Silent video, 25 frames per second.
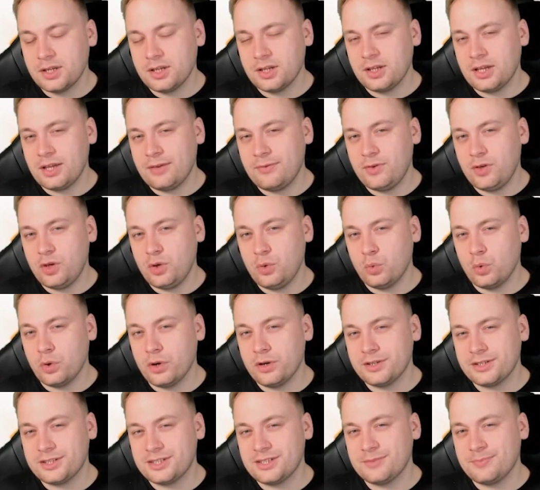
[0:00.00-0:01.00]
If you
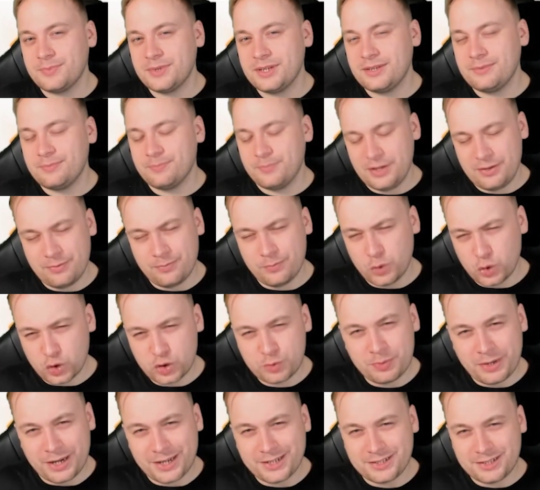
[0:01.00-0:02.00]
want to be even more
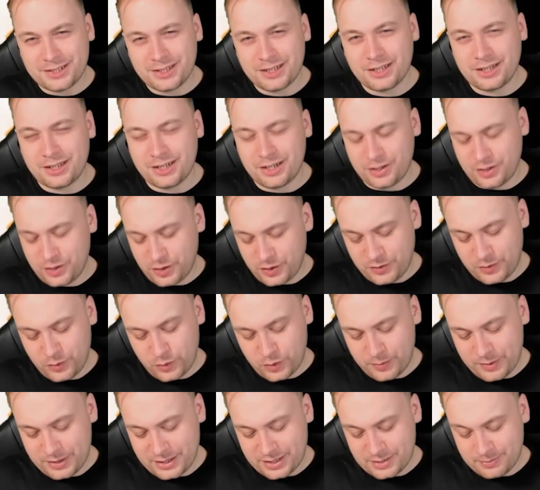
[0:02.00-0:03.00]
spicy, if you want to
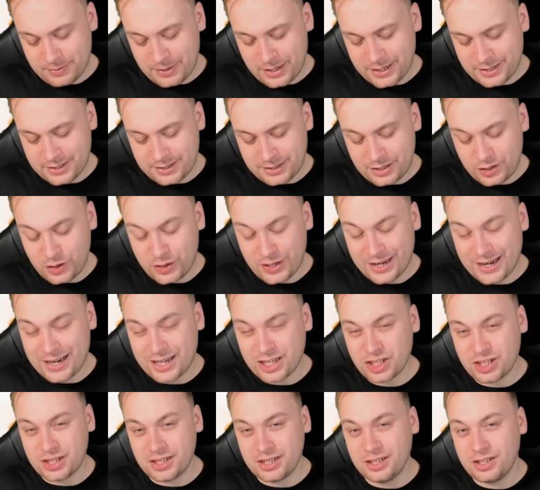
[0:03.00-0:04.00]
make it spicy, you can
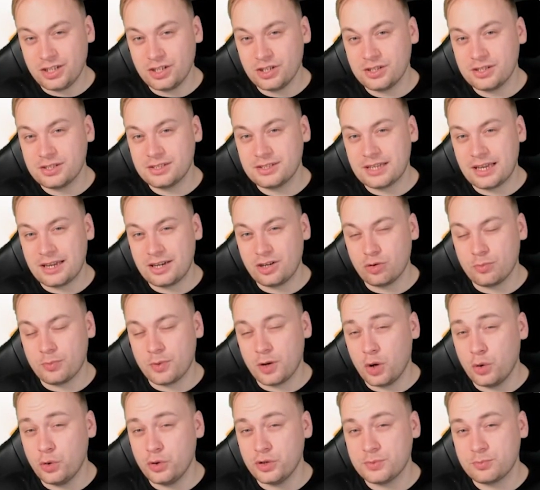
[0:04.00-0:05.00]
actually send your
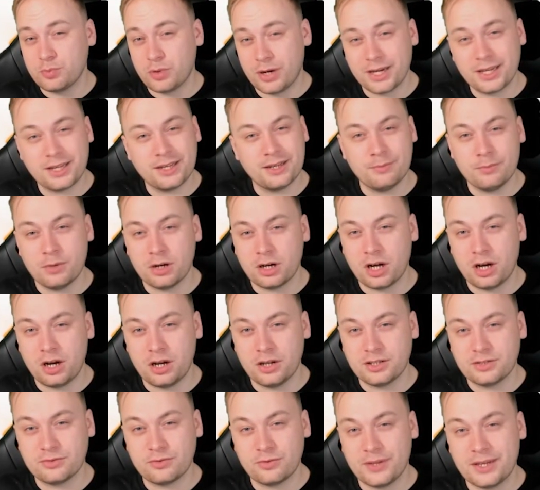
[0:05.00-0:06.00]
opponent's Prank Kid
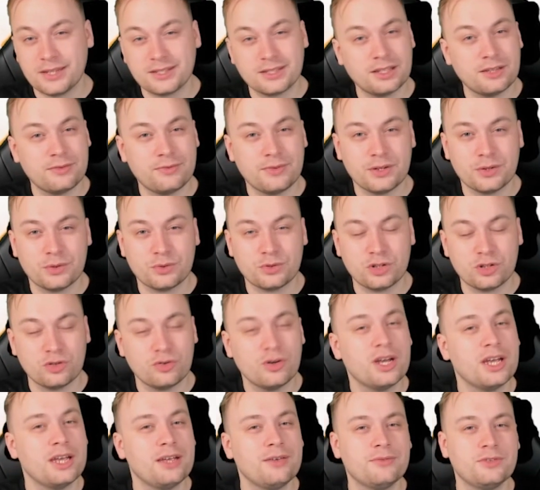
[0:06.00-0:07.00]
cards from their side of the field to the
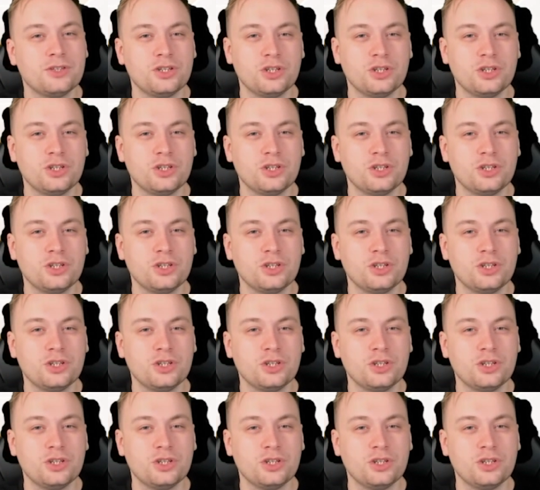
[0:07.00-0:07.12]
grave to